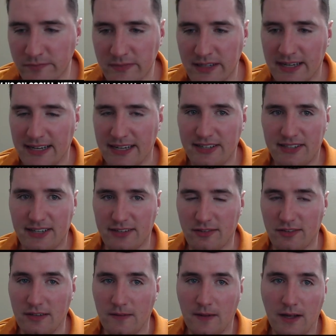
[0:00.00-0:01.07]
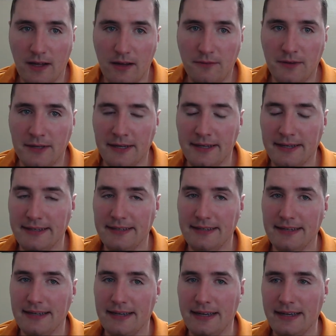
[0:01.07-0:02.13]
Jesse Love,
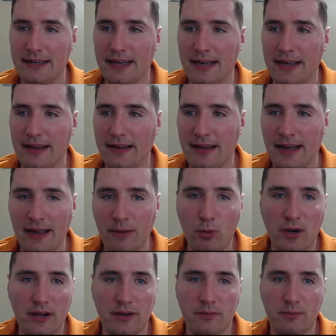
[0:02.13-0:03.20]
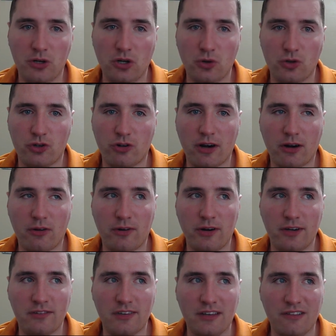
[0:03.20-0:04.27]
I wanted him to go truck
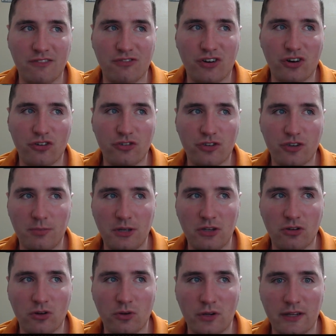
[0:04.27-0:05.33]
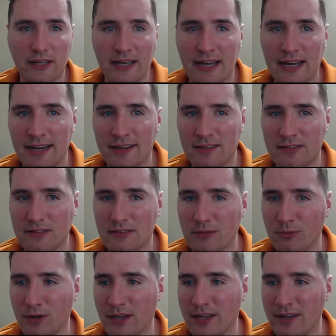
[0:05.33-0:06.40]
racing first, to be totally
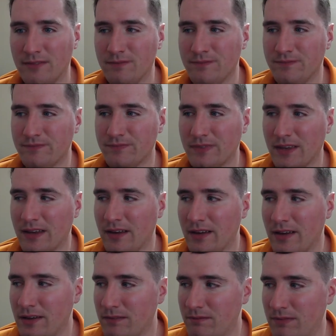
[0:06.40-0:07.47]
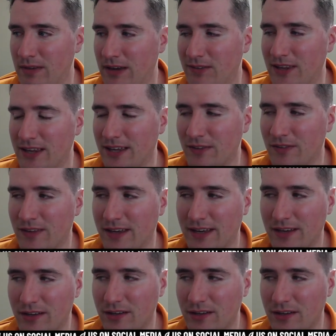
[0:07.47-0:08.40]
honest, but maybe they think